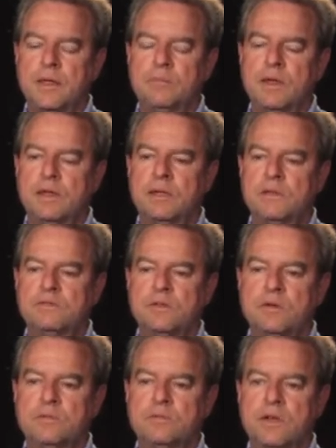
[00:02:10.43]
making
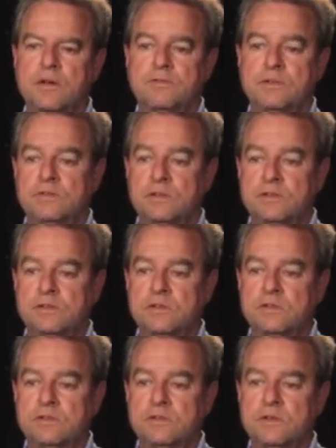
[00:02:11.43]
some tough
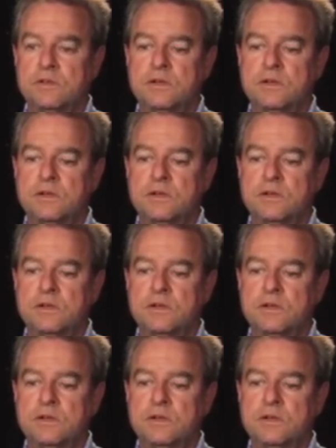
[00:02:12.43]
decisions,